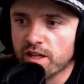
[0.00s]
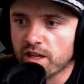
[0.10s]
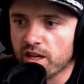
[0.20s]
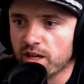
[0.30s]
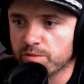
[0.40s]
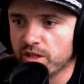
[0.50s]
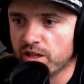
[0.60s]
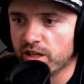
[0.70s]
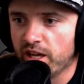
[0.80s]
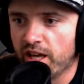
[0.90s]
I'm going
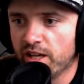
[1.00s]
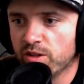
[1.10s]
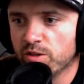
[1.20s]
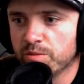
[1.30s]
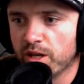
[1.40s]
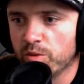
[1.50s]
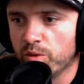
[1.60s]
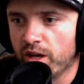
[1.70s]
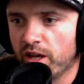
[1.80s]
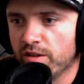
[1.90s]
to angle my
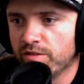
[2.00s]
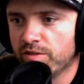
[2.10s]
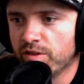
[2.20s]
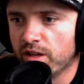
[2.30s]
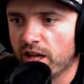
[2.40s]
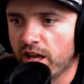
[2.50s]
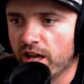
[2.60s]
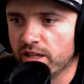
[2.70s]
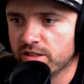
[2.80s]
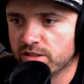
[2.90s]
wave
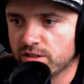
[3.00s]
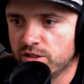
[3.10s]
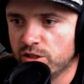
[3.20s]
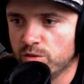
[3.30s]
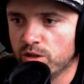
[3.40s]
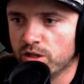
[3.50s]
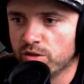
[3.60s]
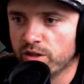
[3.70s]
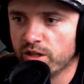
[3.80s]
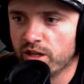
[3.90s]
at
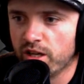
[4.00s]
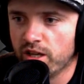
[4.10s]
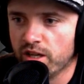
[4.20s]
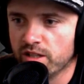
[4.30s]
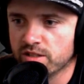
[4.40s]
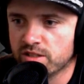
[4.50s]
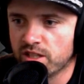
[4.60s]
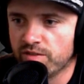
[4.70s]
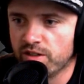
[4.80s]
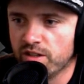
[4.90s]

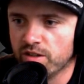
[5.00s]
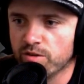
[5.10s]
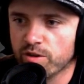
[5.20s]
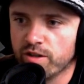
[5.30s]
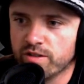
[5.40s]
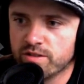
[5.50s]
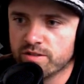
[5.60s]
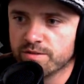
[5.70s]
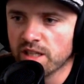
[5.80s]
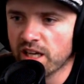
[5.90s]
270 degrees.
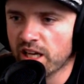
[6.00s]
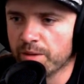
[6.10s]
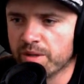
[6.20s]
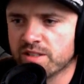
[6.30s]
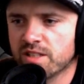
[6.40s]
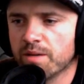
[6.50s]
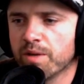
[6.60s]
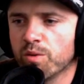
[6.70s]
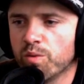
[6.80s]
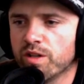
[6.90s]
And I'm going to set my
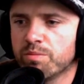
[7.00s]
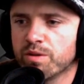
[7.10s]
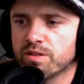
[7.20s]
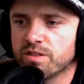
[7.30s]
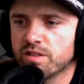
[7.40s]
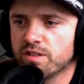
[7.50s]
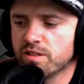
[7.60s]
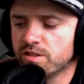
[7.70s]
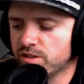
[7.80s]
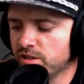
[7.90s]
width
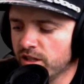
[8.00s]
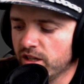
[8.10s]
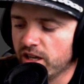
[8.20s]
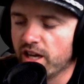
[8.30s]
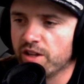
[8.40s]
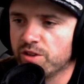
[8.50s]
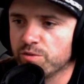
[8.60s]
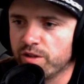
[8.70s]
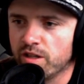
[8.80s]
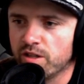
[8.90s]
percentage at
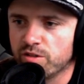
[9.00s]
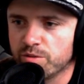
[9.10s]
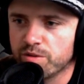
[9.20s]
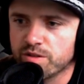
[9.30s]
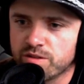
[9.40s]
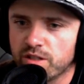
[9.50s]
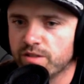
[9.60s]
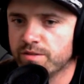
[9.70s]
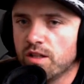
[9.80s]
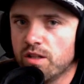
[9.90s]
300%.
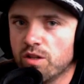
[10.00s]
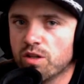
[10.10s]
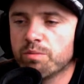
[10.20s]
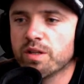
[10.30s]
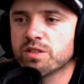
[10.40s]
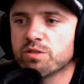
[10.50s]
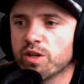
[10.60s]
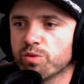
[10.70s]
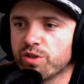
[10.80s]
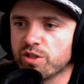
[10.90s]
You can mess
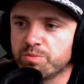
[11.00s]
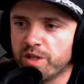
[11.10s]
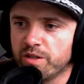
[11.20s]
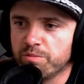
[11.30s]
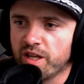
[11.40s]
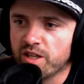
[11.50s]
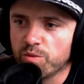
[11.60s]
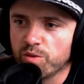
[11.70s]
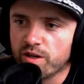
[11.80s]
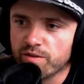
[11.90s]
around with your speed and make it
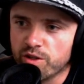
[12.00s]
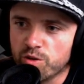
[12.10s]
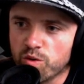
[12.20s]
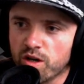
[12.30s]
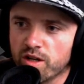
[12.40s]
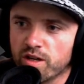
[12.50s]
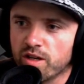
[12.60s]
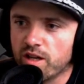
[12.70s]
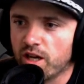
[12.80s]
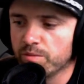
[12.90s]
whatever you want.
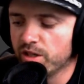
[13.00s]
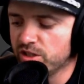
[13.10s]
I'm going to